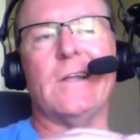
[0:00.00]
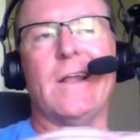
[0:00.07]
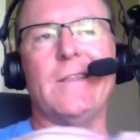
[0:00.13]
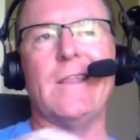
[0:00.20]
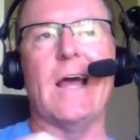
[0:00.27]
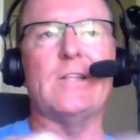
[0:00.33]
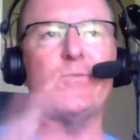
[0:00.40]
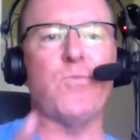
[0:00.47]
And
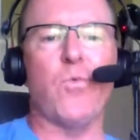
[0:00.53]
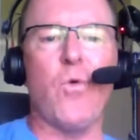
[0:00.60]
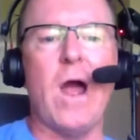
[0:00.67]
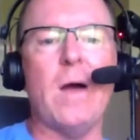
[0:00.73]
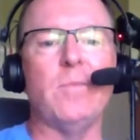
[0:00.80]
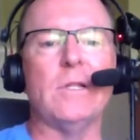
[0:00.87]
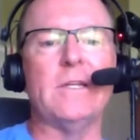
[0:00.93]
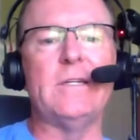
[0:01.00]
that's
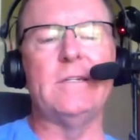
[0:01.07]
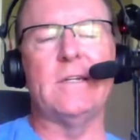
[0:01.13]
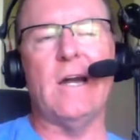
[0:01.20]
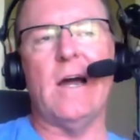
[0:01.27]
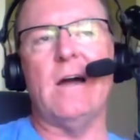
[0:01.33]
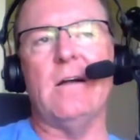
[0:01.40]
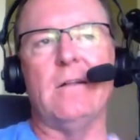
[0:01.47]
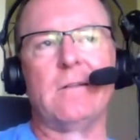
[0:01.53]
probably,
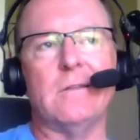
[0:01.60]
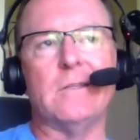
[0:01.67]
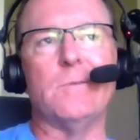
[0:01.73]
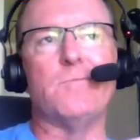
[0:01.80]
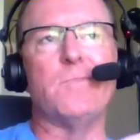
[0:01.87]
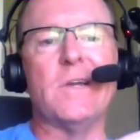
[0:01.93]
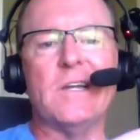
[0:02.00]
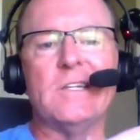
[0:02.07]
Kyle, the
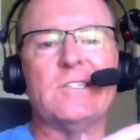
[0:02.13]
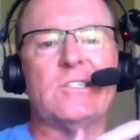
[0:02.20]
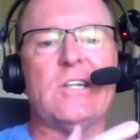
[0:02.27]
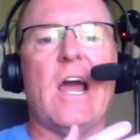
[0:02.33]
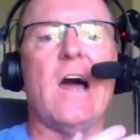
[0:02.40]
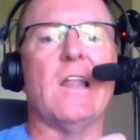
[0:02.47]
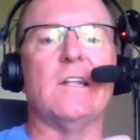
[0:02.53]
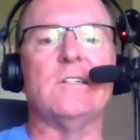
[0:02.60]
biggest
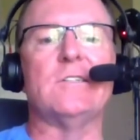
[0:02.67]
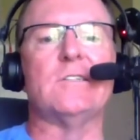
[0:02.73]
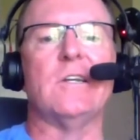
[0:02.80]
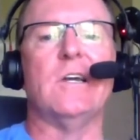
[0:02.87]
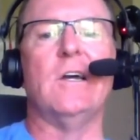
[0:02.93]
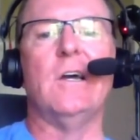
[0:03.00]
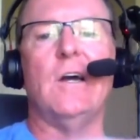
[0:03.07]
challenge